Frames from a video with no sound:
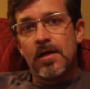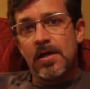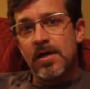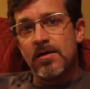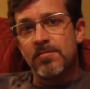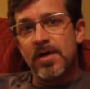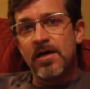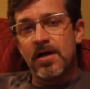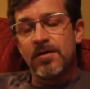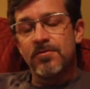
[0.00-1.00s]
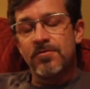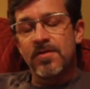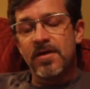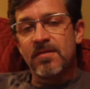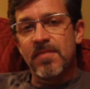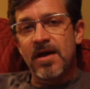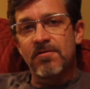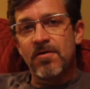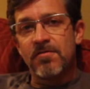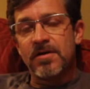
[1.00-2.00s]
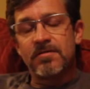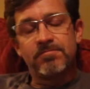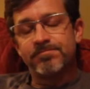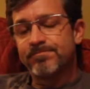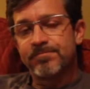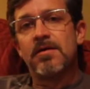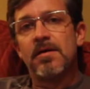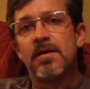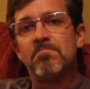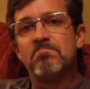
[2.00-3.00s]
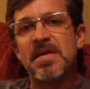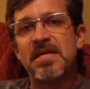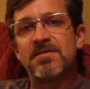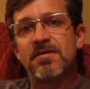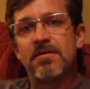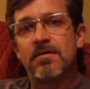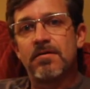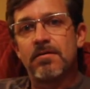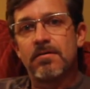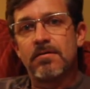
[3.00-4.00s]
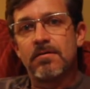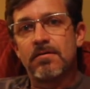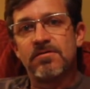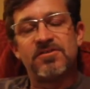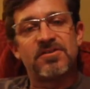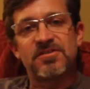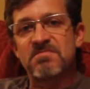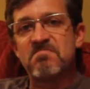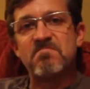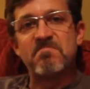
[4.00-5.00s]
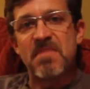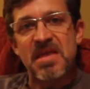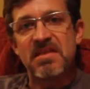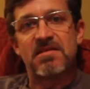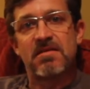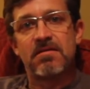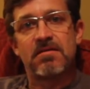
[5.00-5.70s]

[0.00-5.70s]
M, I know you're thinking macaroni. Meat. Just meat.